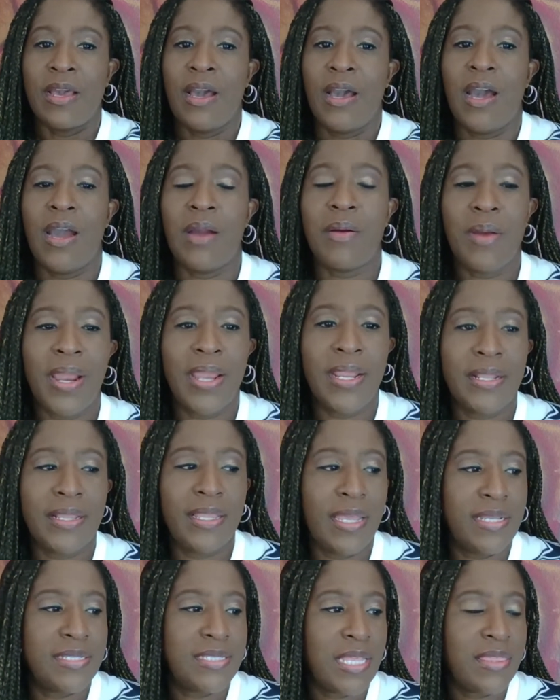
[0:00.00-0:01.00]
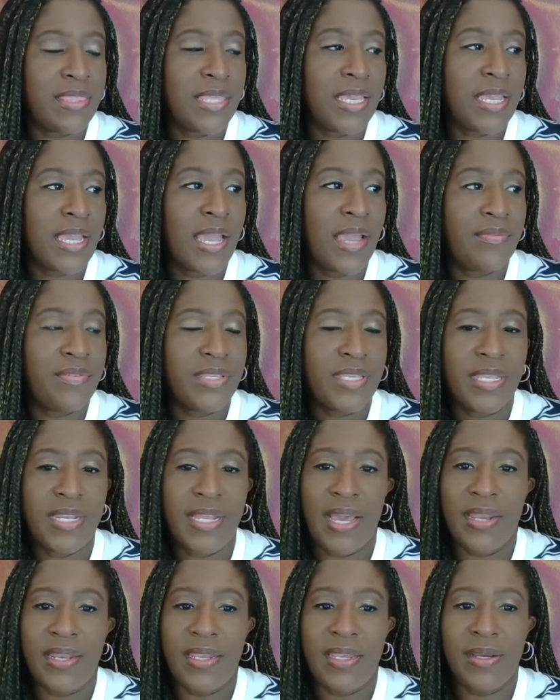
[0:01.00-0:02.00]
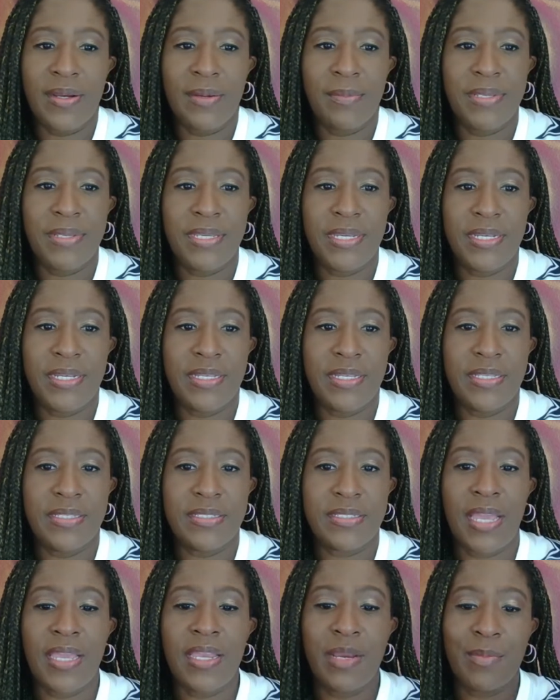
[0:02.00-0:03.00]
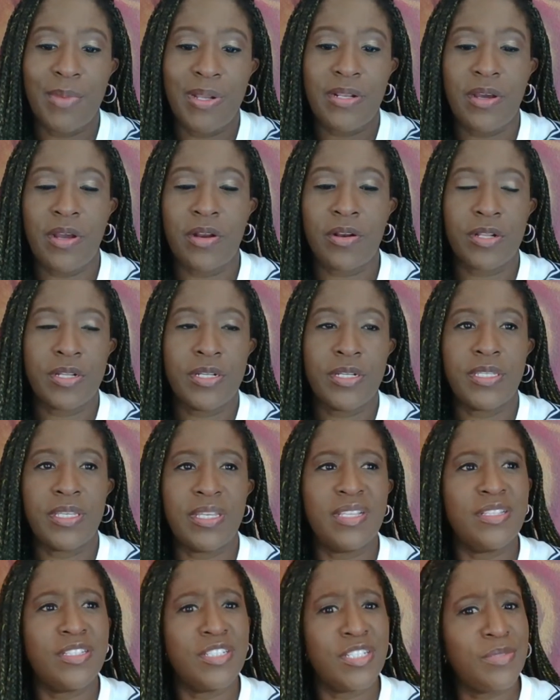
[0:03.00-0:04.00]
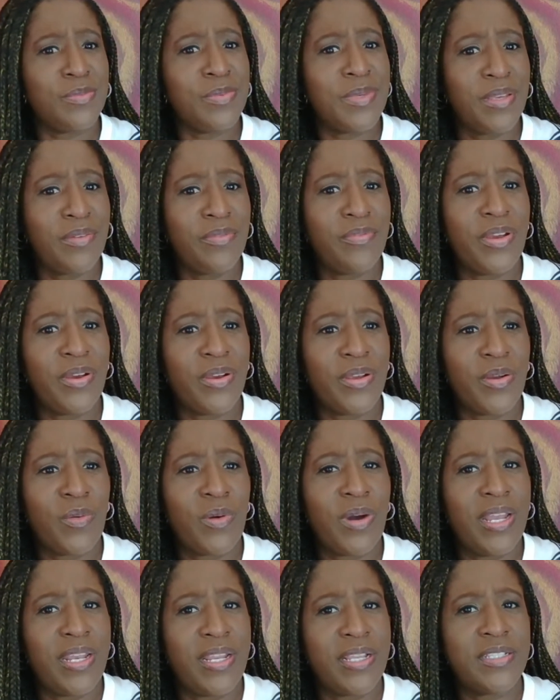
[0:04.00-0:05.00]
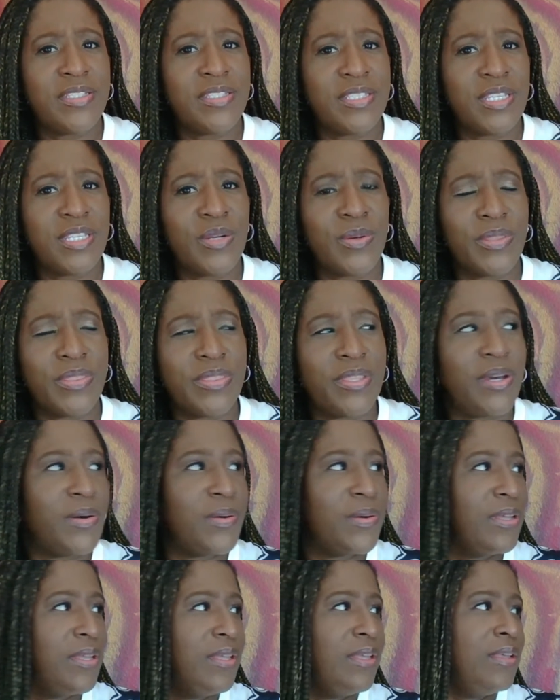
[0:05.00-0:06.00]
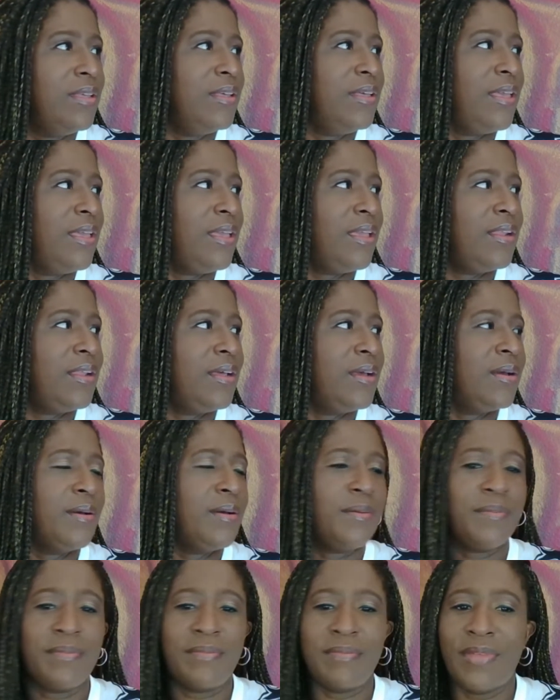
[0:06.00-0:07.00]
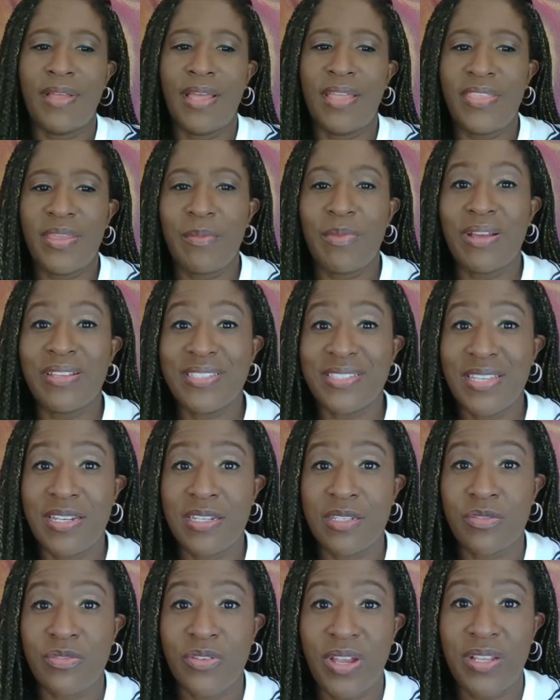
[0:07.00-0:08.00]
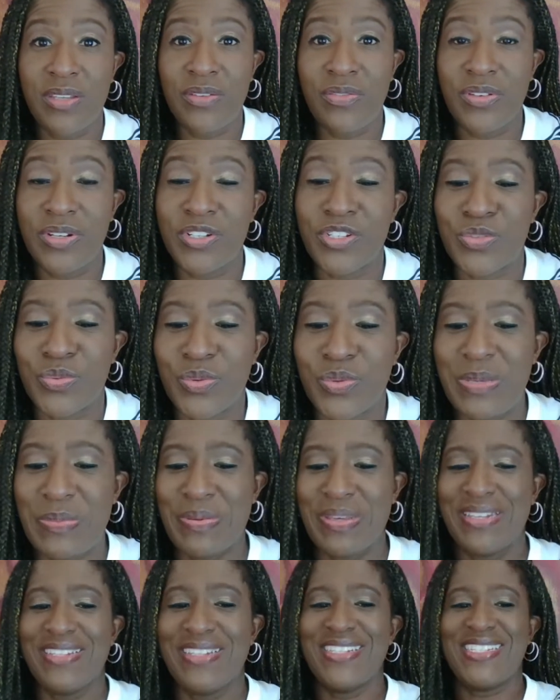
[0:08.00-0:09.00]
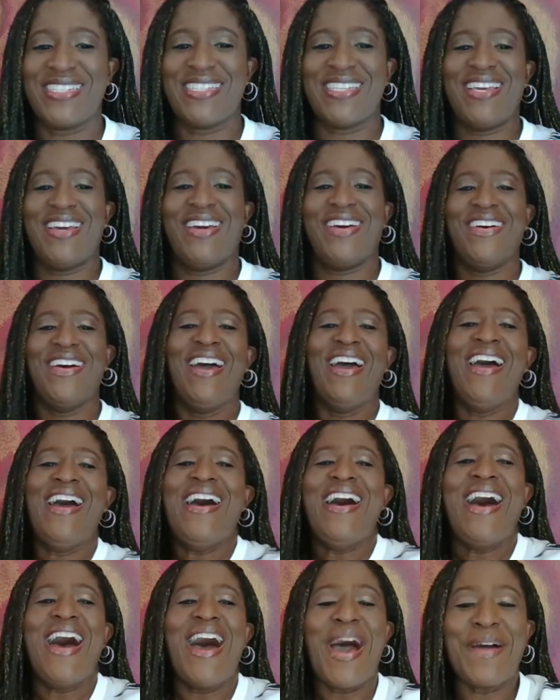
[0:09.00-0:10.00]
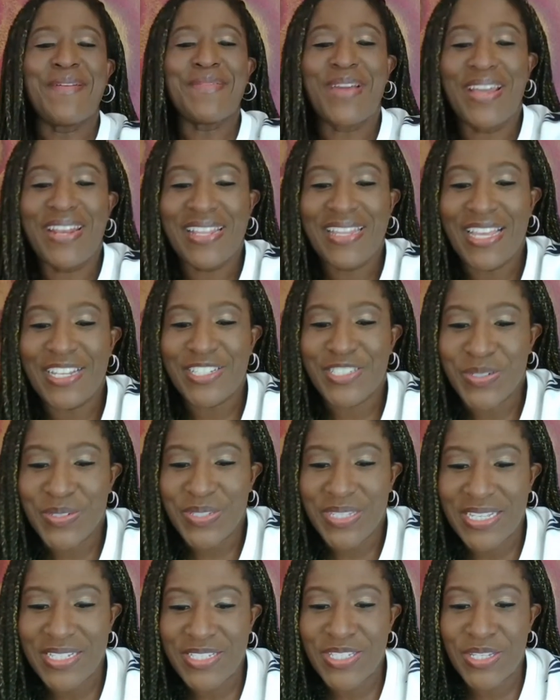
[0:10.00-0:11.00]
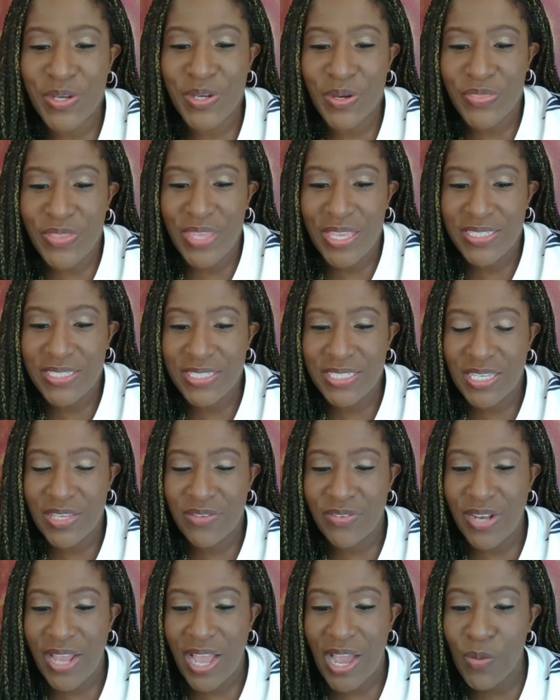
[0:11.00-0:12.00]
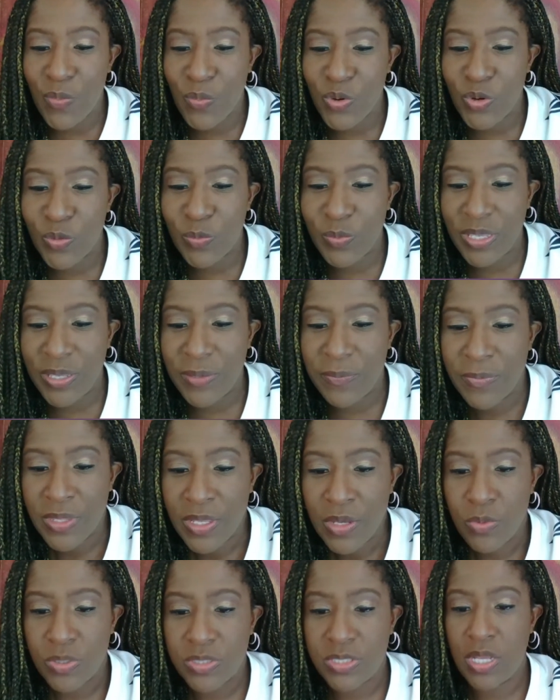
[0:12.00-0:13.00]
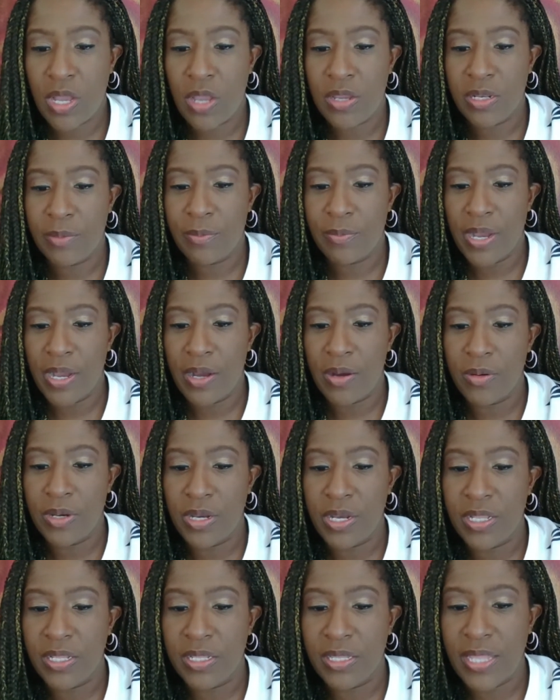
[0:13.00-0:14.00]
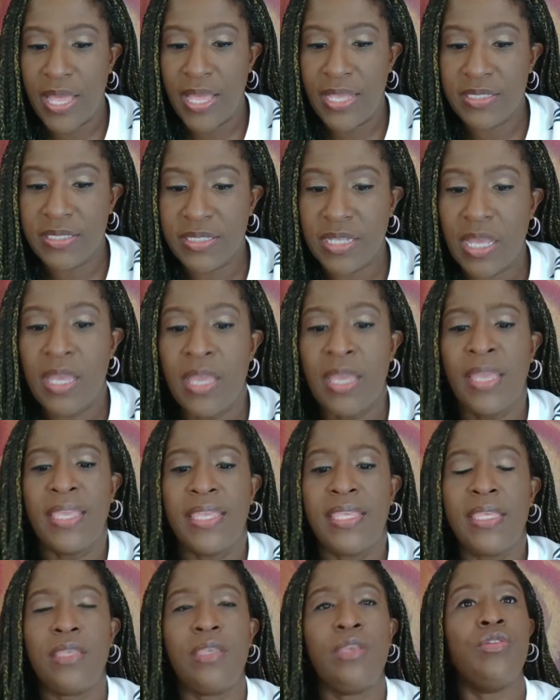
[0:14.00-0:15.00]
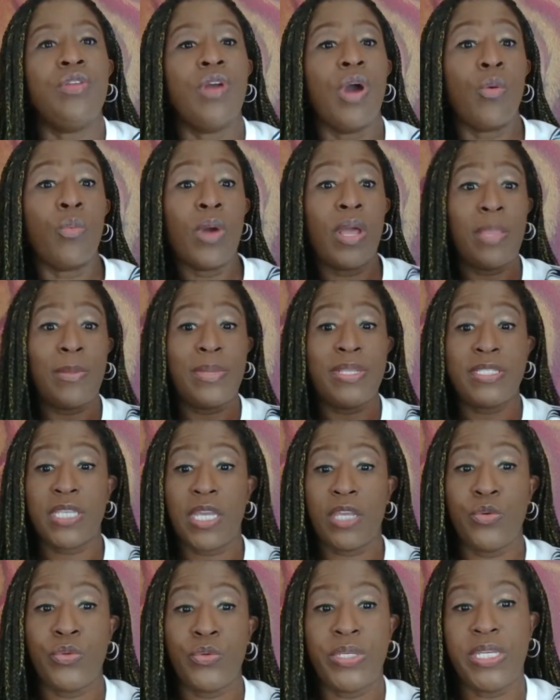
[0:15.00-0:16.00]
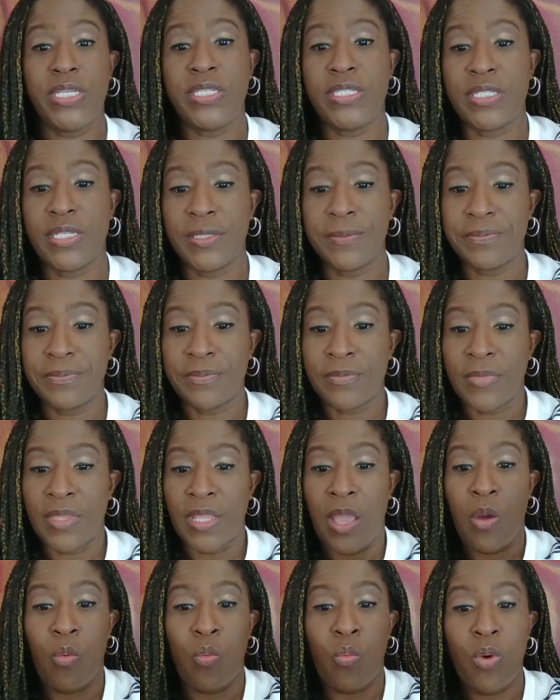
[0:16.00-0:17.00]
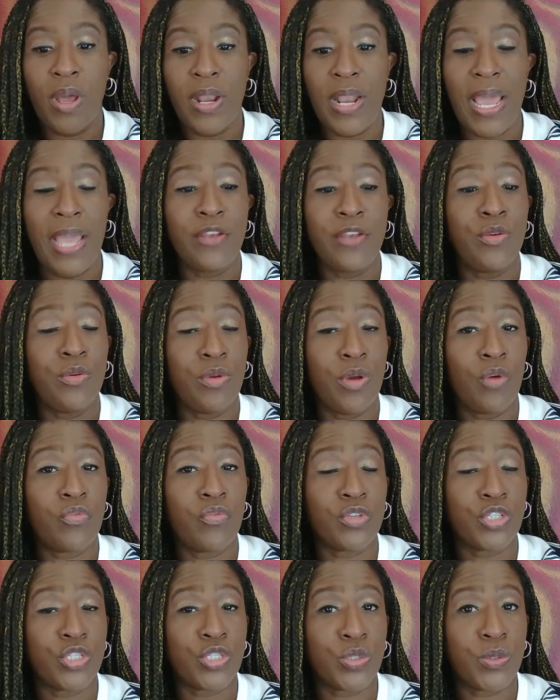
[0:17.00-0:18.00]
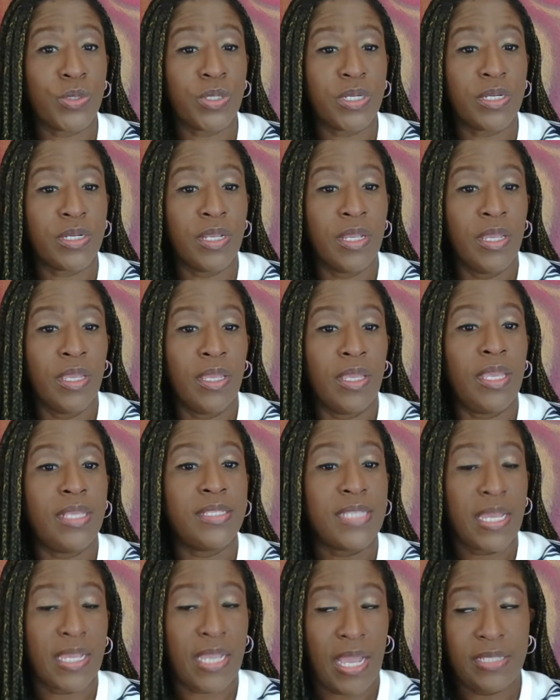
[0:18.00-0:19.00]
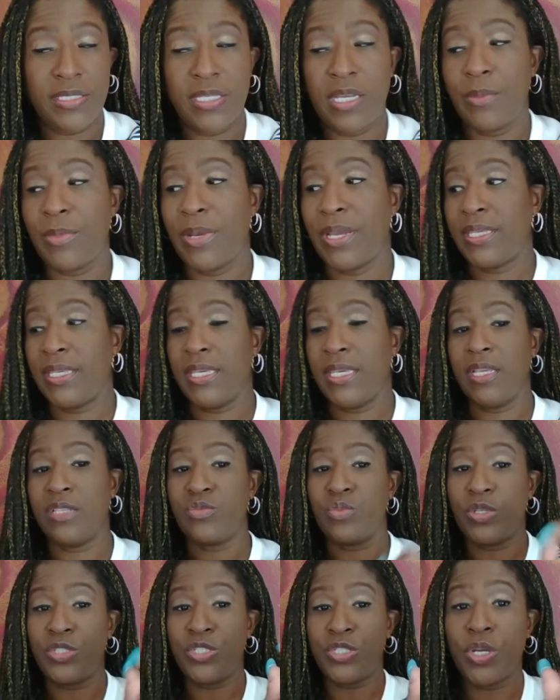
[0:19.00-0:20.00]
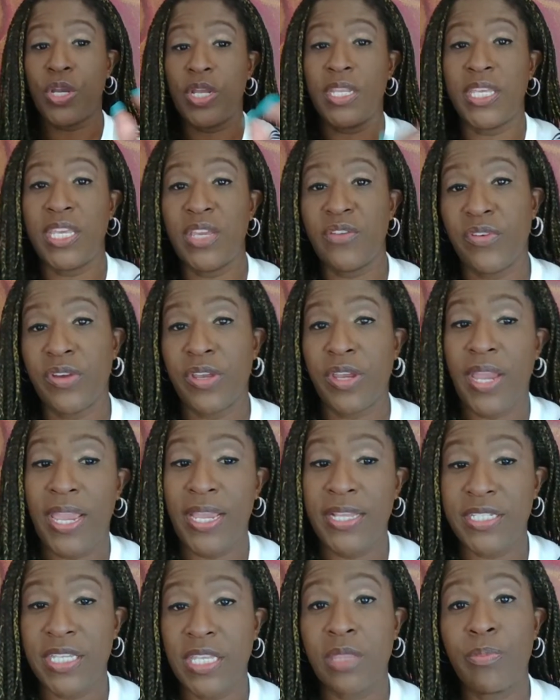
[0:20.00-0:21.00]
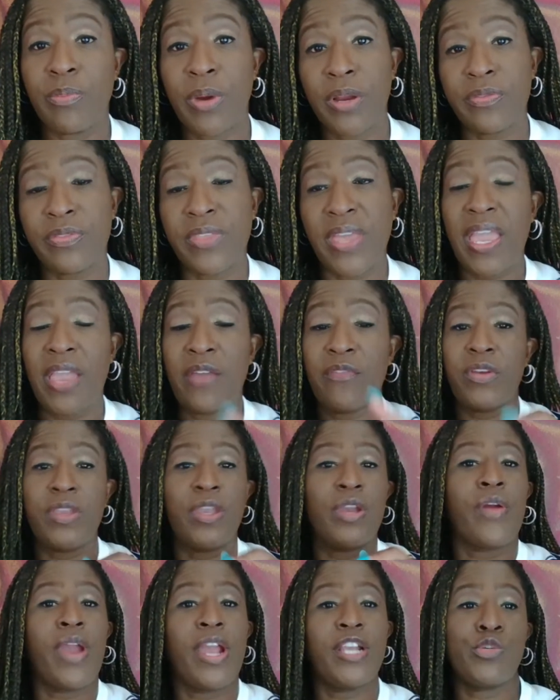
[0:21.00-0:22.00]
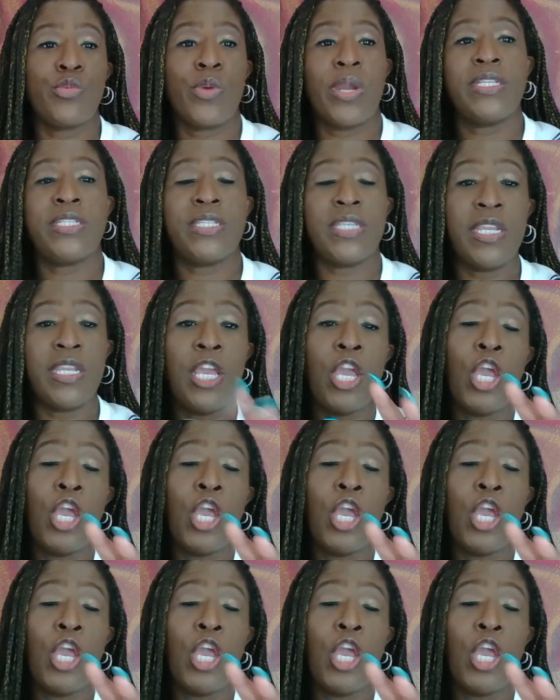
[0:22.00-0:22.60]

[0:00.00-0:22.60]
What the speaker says: All right, ladies, I think I have to get out of here because I hear my daughter cooking. She's being very quiet and considerate, though. And I think my son is finally finished sweeping. So I'm going to let you get to your Thanksgiving. I will be. Was talking about last night. You know what? Let me tell you, Keisha, what I do know for sure is like I tell my kids, what you're going to get for your 18th birthday and for your graduation,